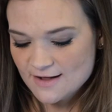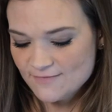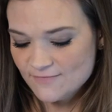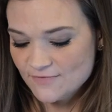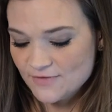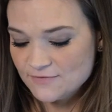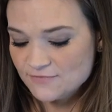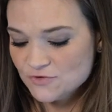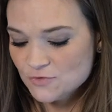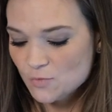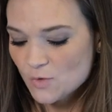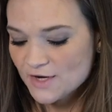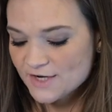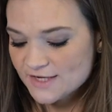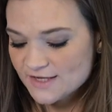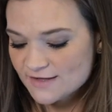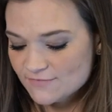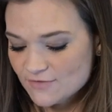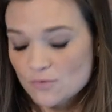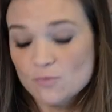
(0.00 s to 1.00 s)
If you want
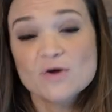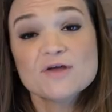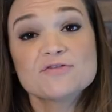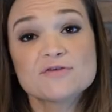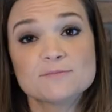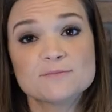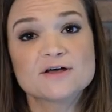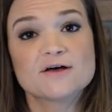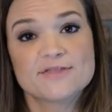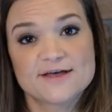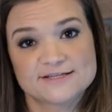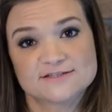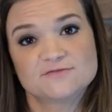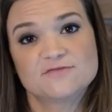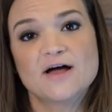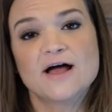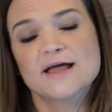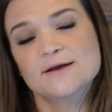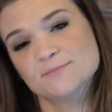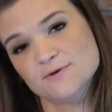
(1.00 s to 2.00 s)
to give it with a meal, that's
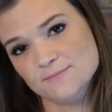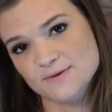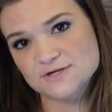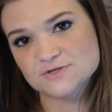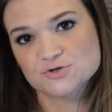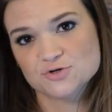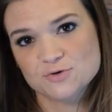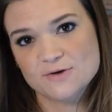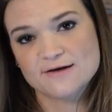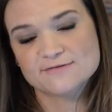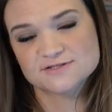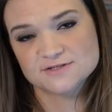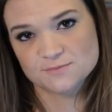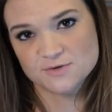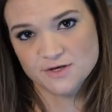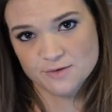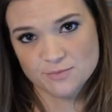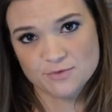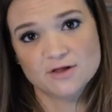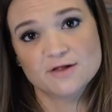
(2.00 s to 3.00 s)
fine, but make sure you have some
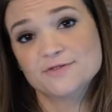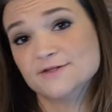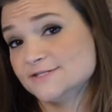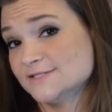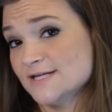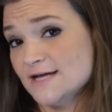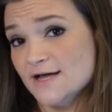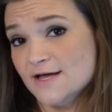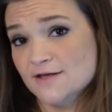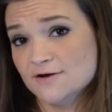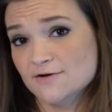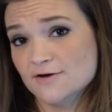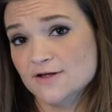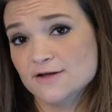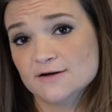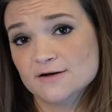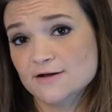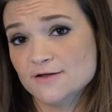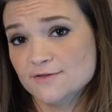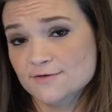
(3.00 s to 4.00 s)
kibble on the side or
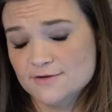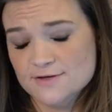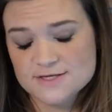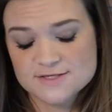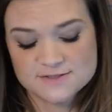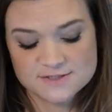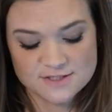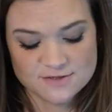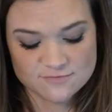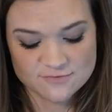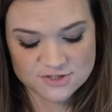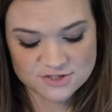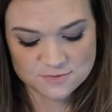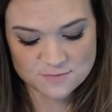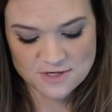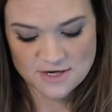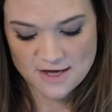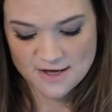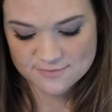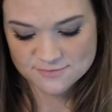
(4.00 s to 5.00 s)
in another easy
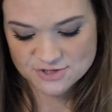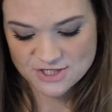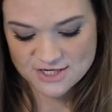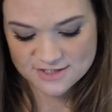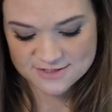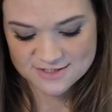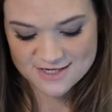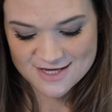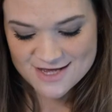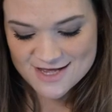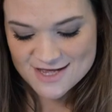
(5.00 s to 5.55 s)
enrichment object.